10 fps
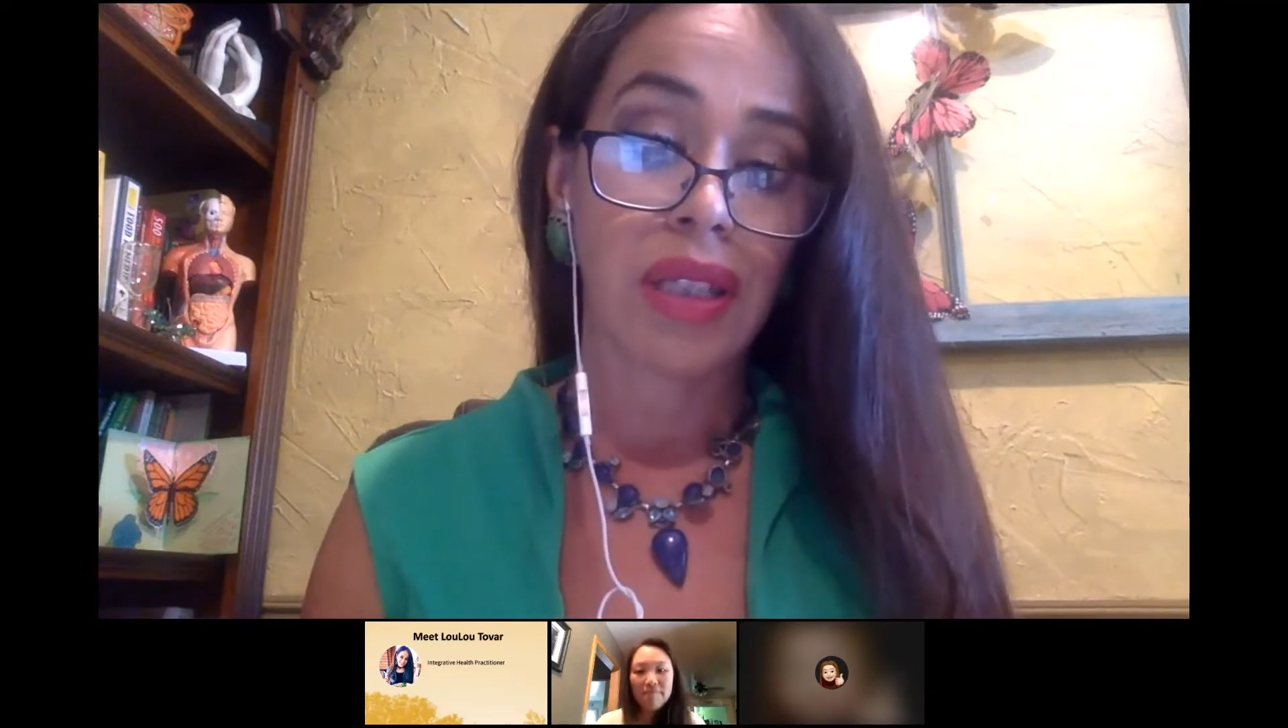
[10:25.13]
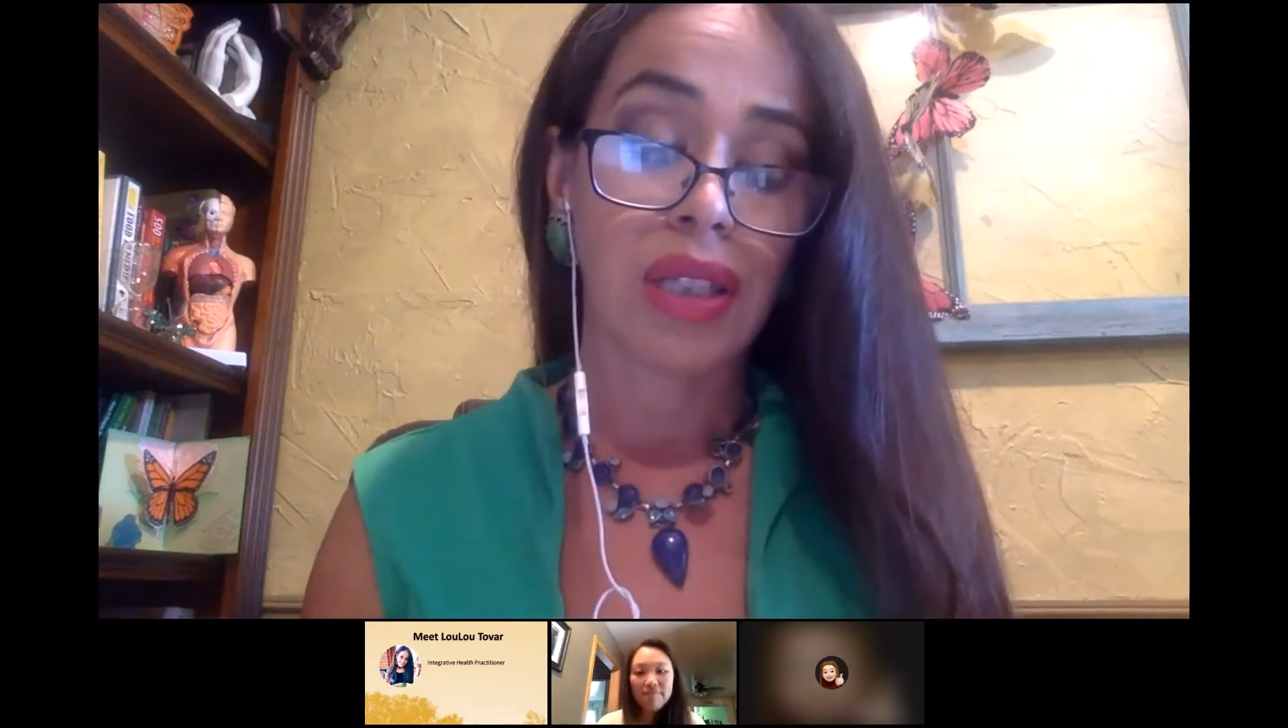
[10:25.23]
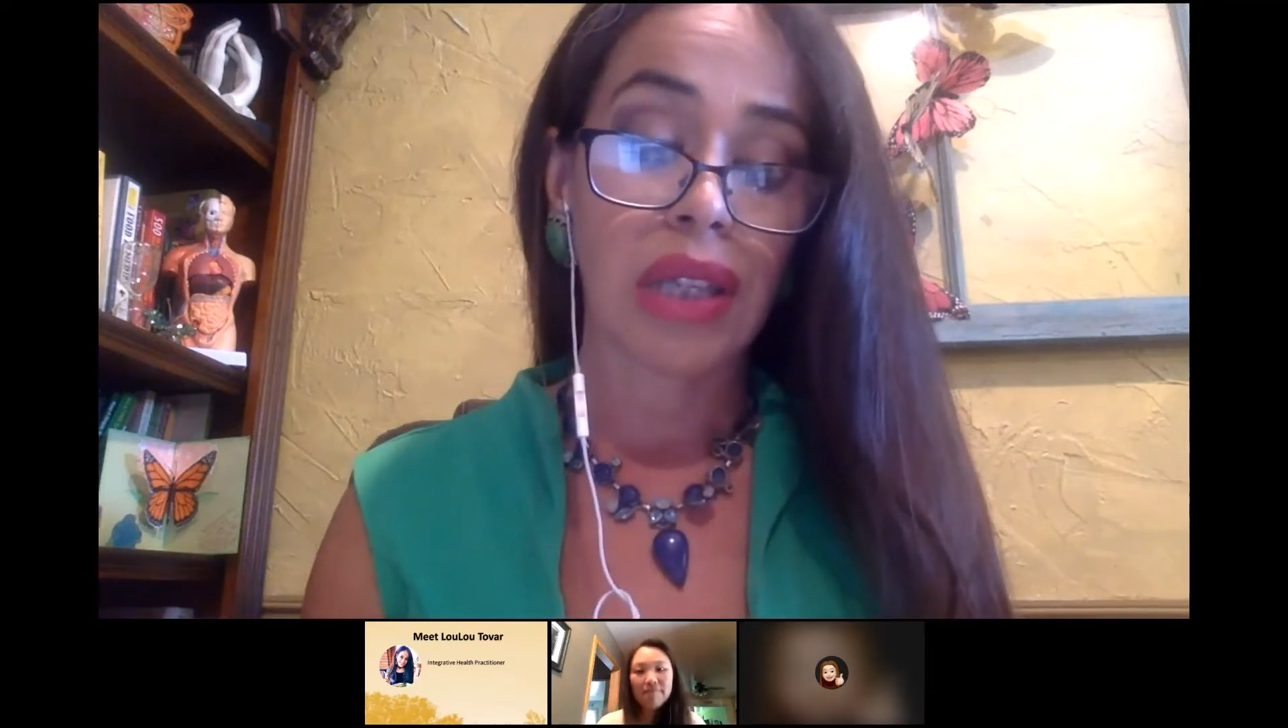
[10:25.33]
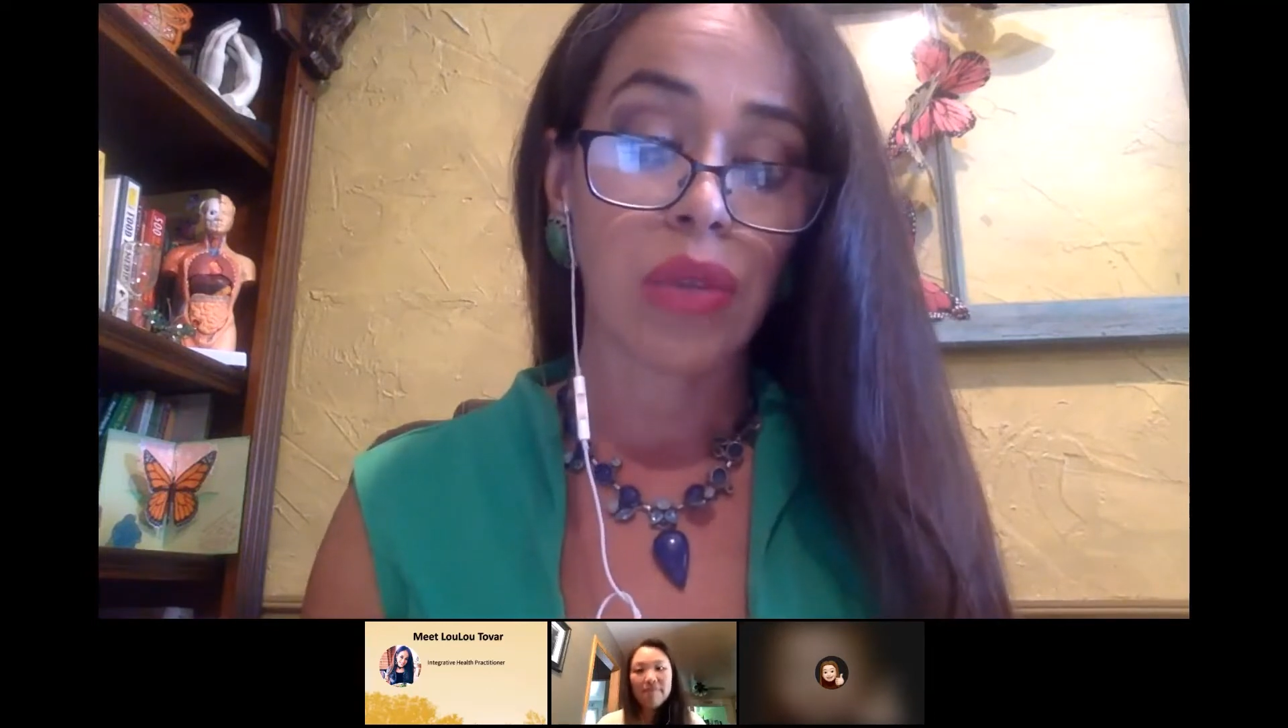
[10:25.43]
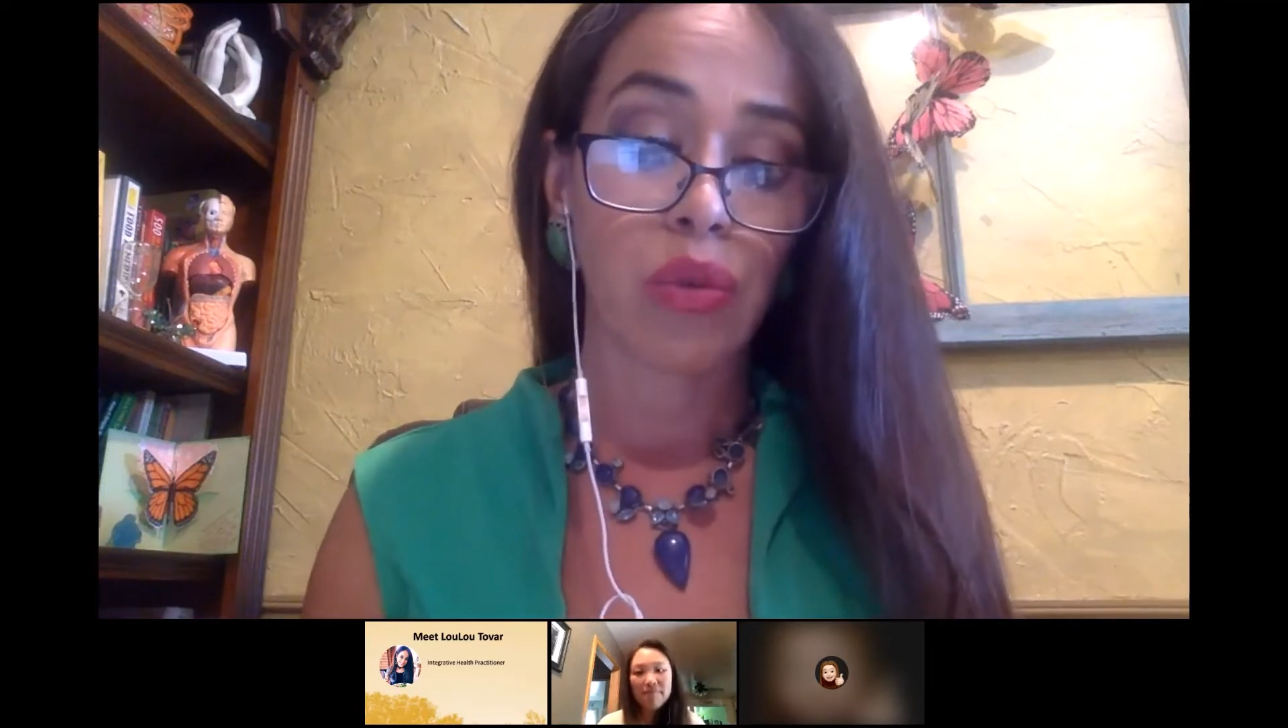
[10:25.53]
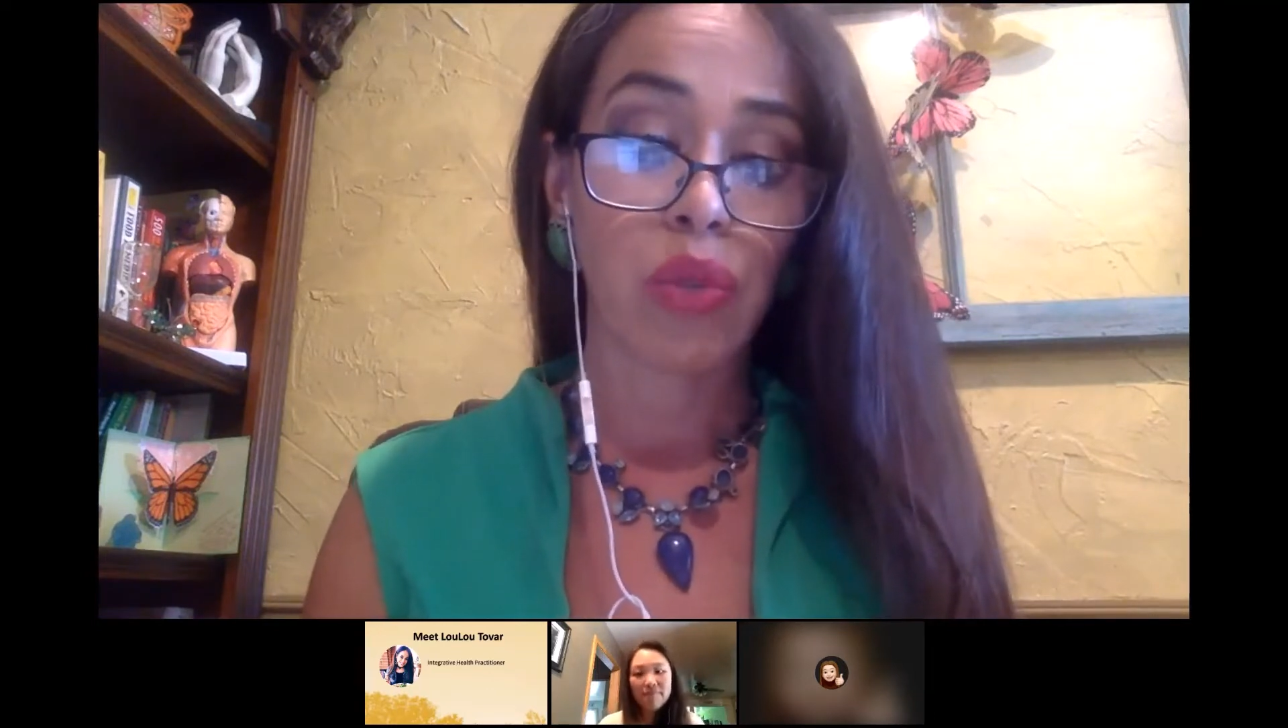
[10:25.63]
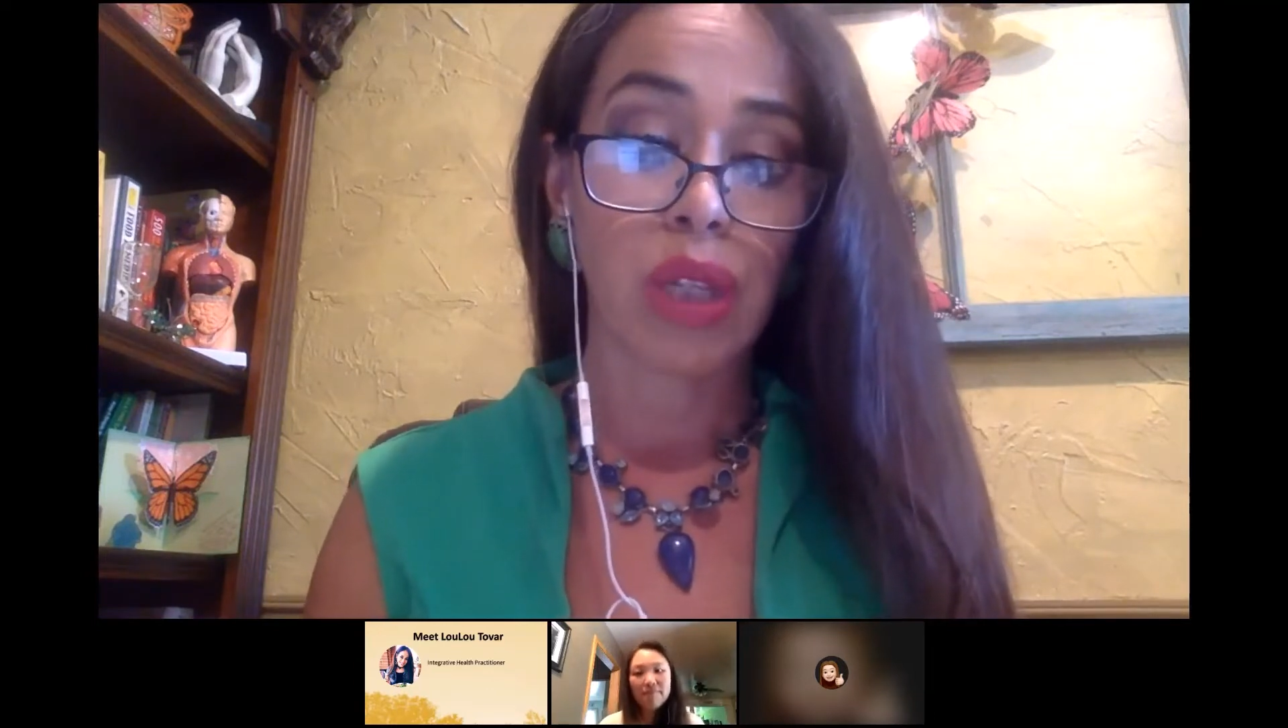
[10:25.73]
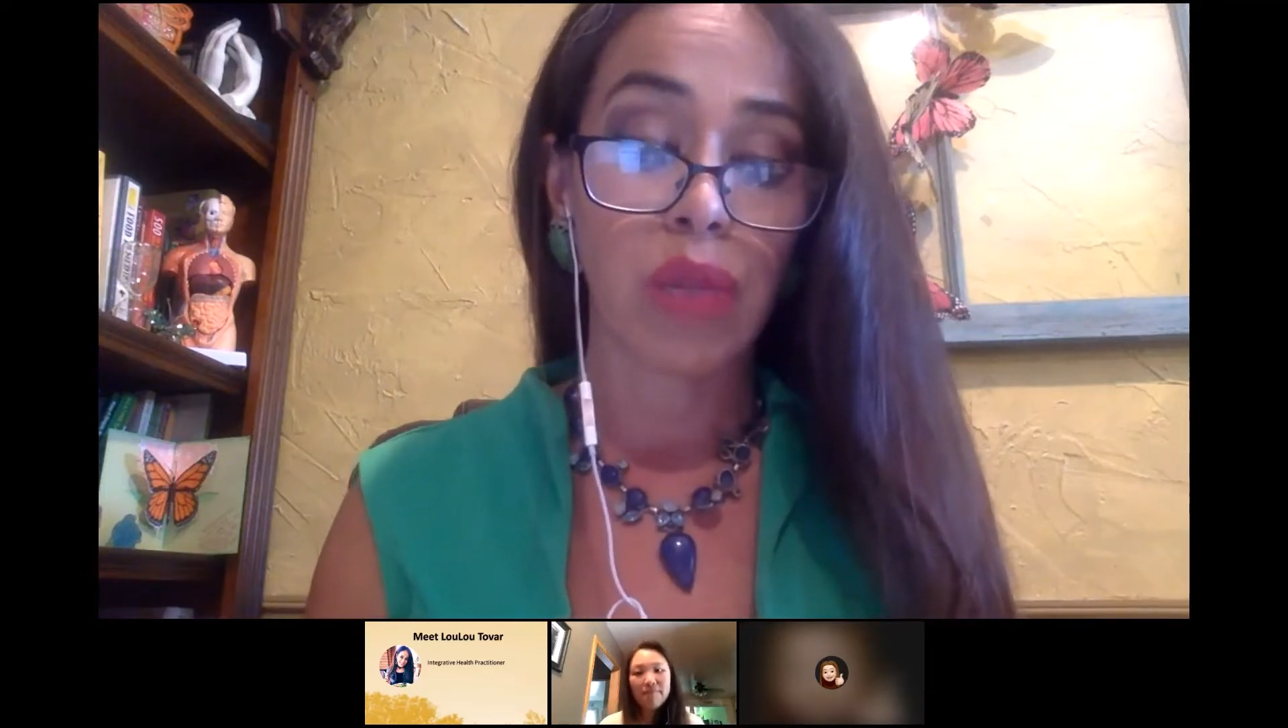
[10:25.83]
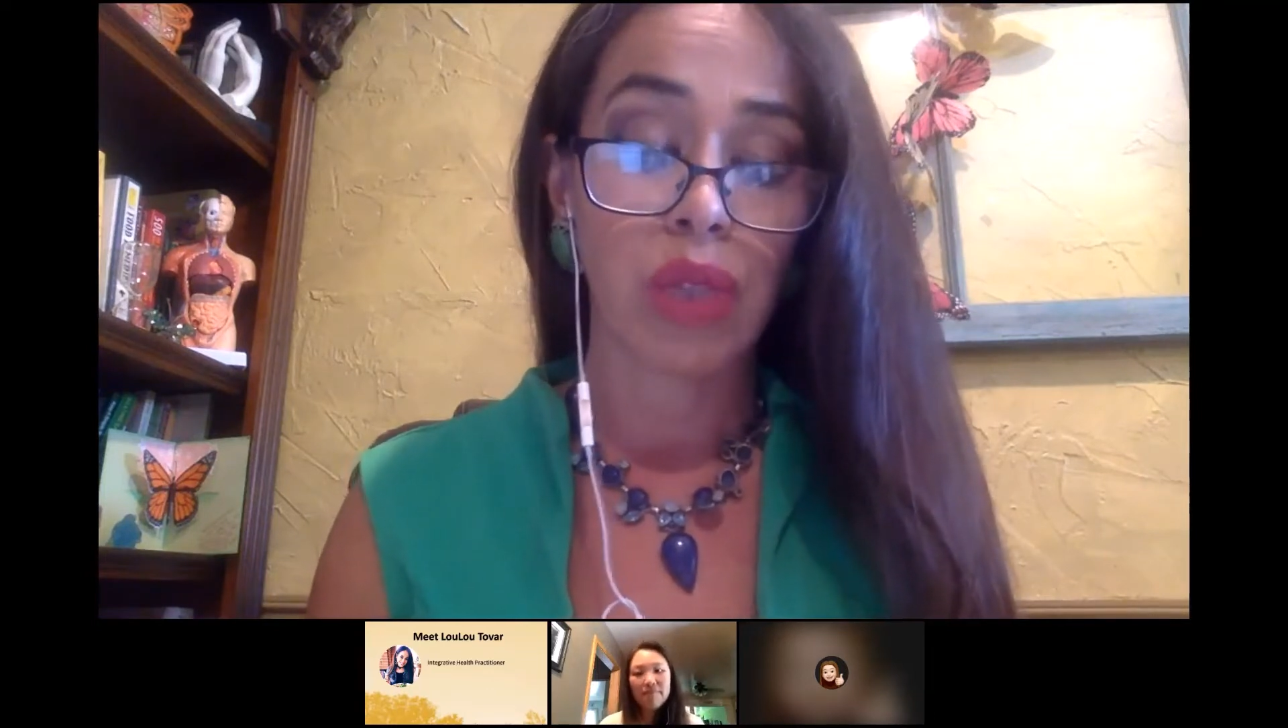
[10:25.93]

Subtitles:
That's really